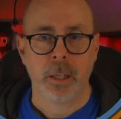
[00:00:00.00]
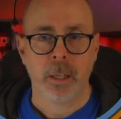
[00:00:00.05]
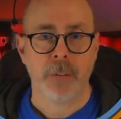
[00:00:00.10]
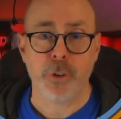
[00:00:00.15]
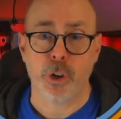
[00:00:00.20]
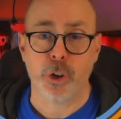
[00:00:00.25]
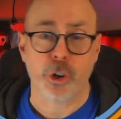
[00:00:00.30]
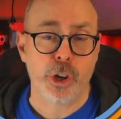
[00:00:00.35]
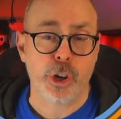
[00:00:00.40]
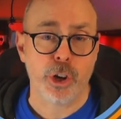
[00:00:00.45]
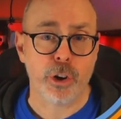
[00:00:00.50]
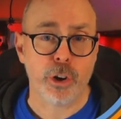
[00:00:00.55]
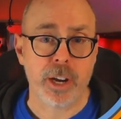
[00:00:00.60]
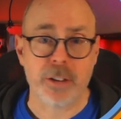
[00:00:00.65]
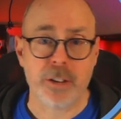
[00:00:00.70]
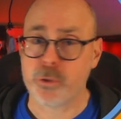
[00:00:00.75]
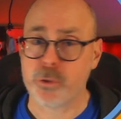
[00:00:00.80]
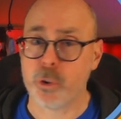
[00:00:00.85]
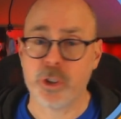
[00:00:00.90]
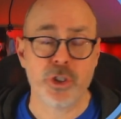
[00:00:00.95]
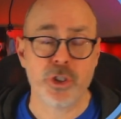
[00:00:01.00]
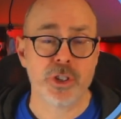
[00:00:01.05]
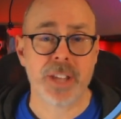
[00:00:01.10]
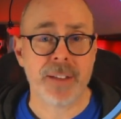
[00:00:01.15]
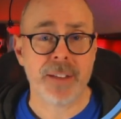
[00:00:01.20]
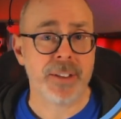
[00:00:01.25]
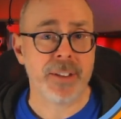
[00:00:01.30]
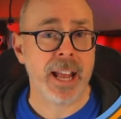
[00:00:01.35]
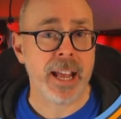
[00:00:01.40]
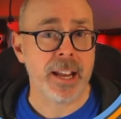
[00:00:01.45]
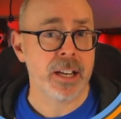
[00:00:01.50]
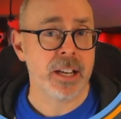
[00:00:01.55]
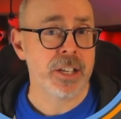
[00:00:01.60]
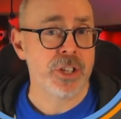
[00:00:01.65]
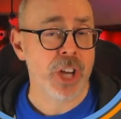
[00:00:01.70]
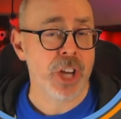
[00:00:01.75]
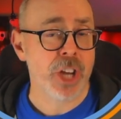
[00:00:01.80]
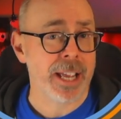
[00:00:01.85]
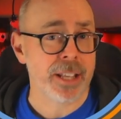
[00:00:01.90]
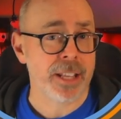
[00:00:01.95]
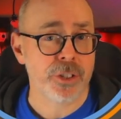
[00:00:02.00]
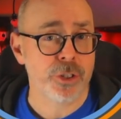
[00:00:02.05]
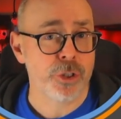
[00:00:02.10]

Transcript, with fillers: If you're curious or just haven't had a chance